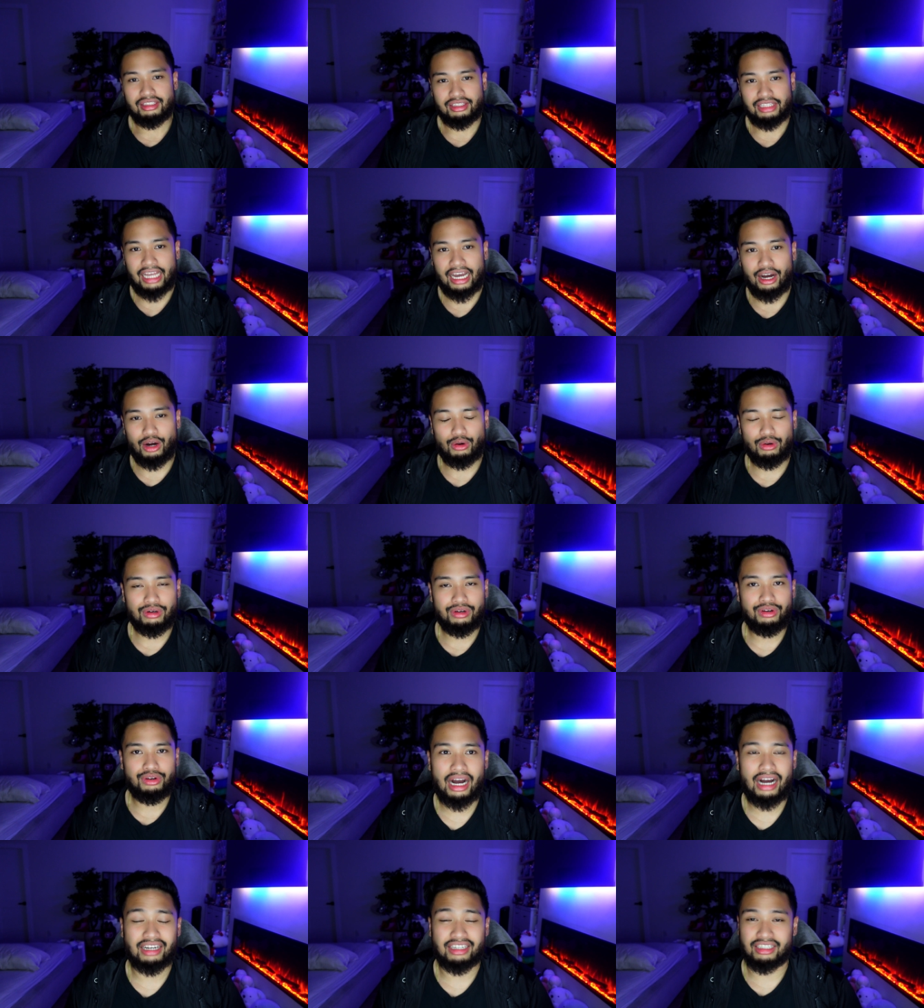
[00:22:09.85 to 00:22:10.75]
Now,
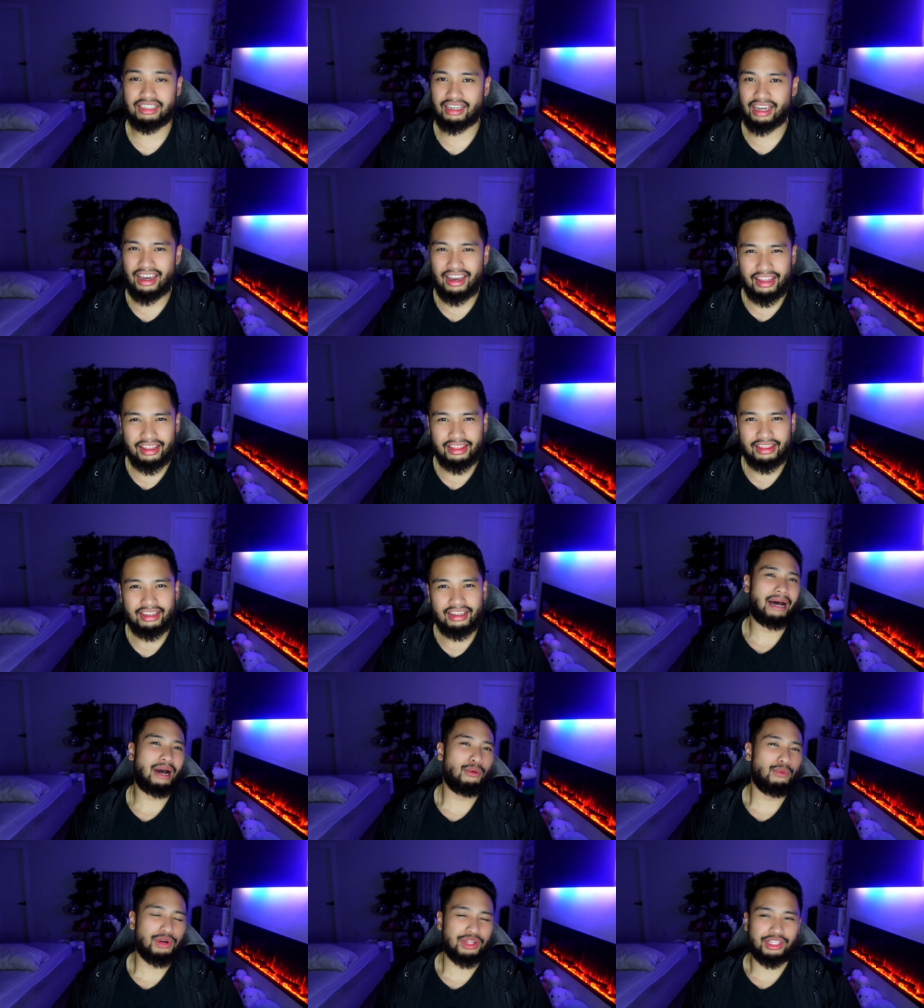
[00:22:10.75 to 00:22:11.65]
again,
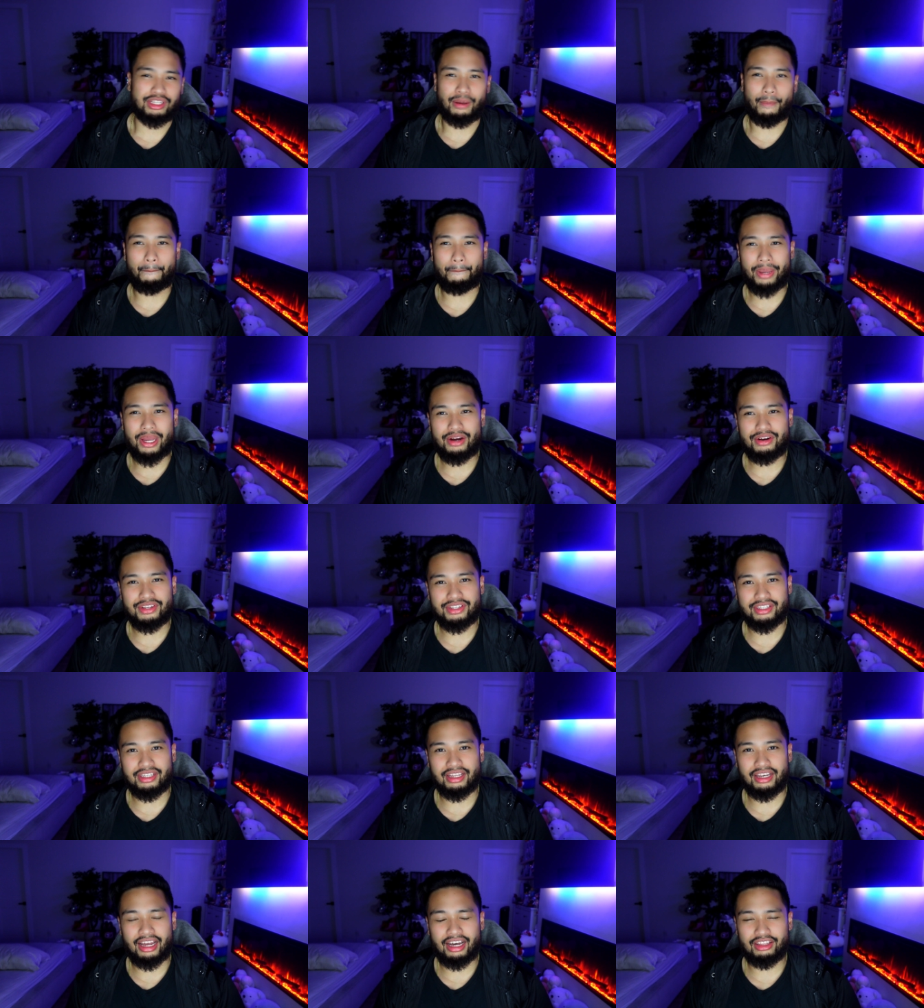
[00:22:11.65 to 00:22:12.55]
I would compare
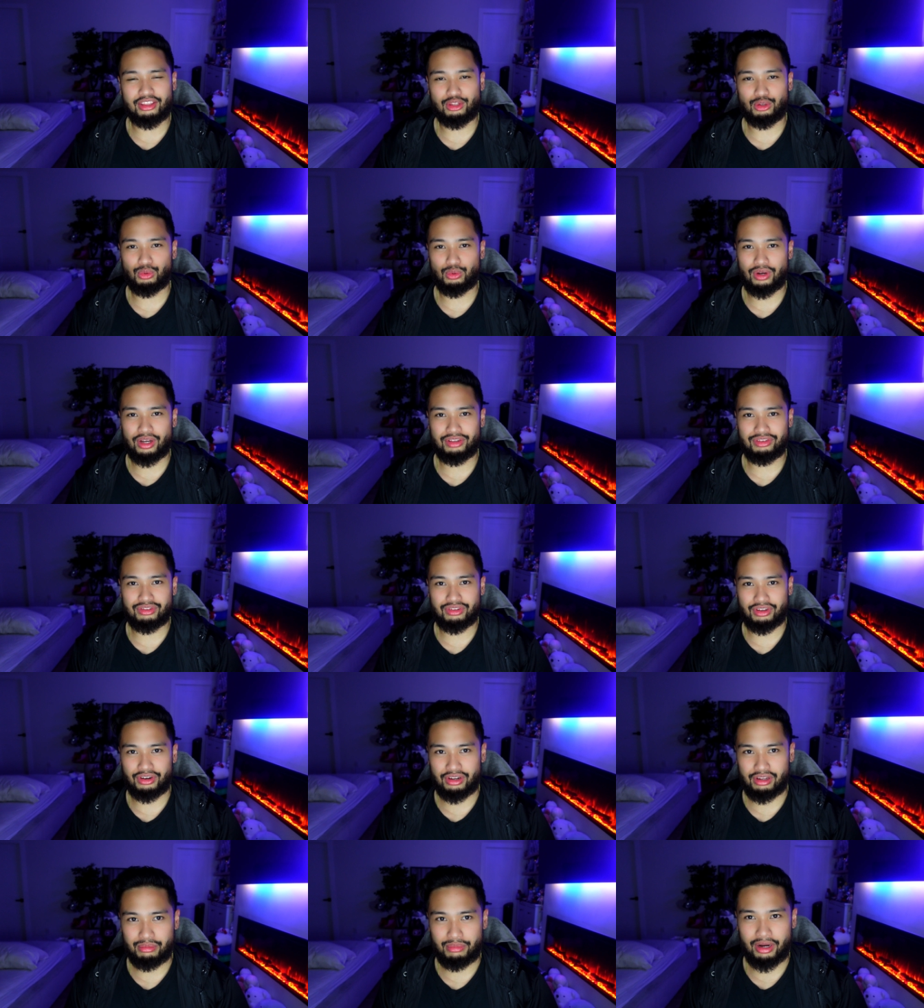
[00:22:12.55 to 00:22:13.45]
SILAT to
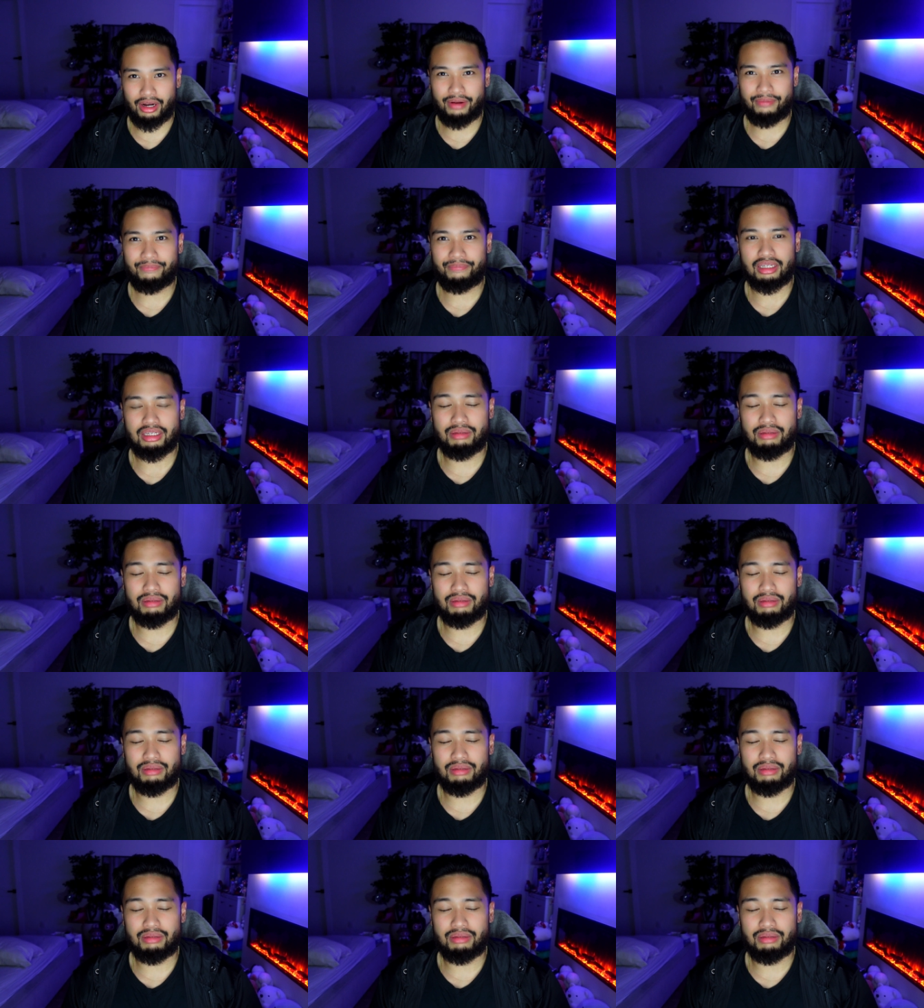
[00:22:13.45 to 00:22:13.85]
ESKRIMA.